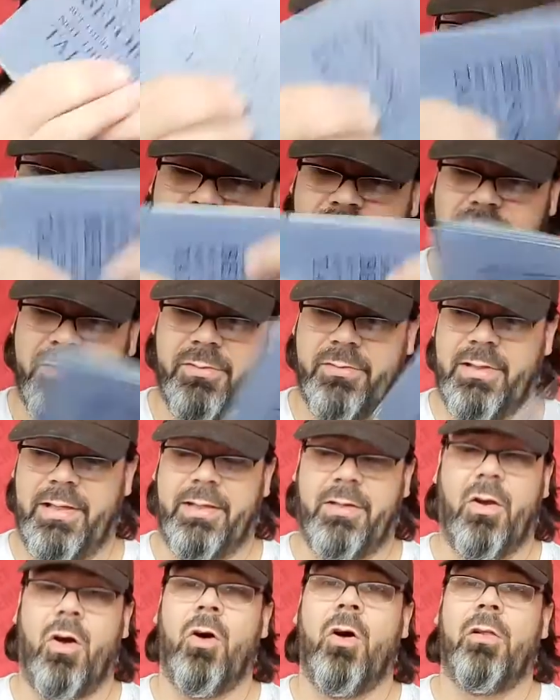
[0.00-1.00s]
It's
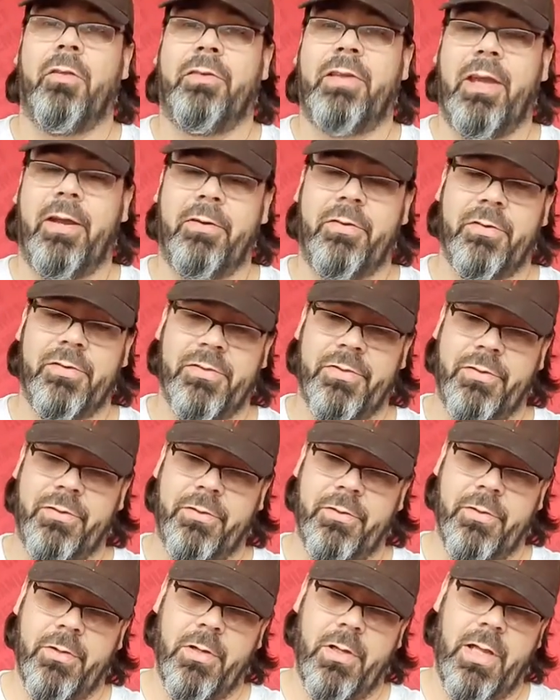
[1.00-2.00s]
like all the characters
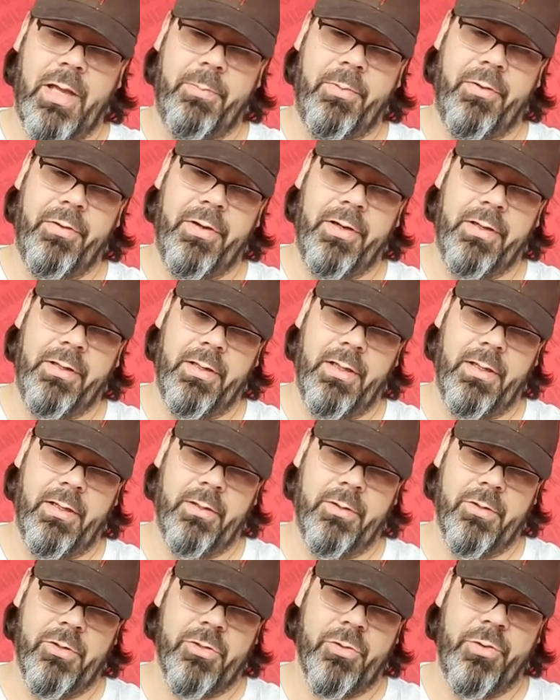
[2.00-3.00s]
are
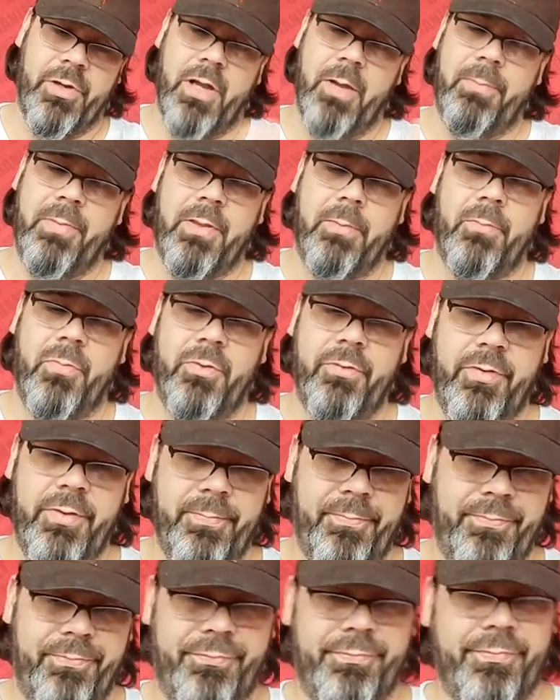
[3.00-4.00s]
showing up in the movie.